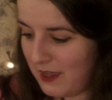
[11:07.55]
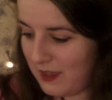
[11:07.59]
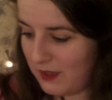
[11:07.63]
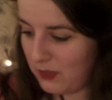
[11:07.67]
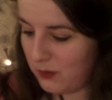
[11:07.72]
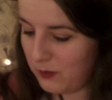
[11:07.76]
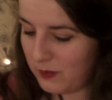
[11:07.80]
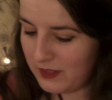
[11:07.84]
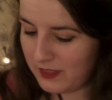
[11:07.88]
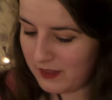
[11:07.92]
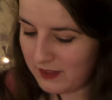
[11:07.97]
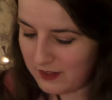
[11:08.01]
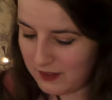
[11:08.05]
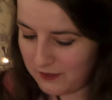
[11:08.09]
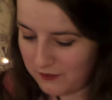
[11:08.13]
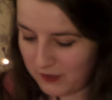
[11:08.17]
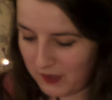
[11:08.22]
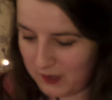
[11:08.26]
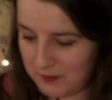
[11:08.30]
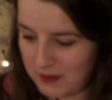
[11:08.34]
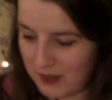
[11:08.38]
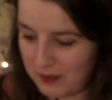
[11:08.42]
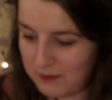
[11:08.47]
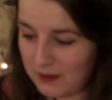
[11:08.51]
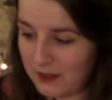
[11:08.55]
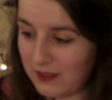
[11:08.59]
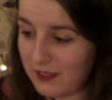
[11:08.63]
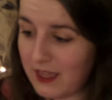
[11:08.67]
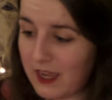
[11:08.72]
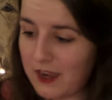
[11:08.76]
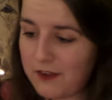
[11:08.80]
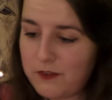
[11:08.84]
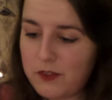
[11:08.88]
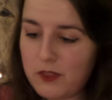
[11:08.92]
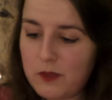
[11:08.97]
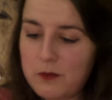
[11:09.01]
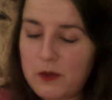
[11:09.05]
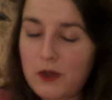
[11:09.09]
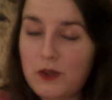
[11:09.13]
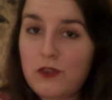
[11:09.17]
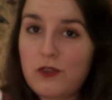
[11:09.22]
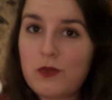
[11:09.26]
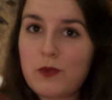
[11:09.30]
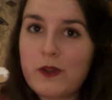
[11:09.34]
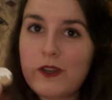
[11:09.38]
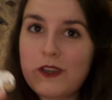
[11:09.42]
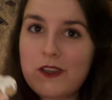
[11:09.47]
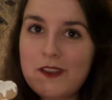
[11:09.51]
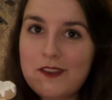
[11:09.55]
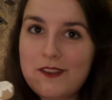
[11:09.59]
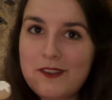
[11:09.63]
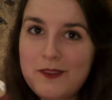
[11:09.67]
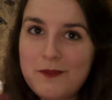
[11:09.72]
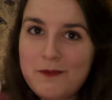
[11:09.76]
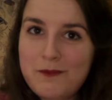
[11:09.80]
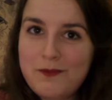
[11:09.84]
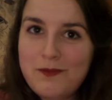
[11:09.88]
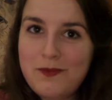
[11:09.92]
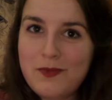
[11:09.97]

The one that definitely made me laugh the most was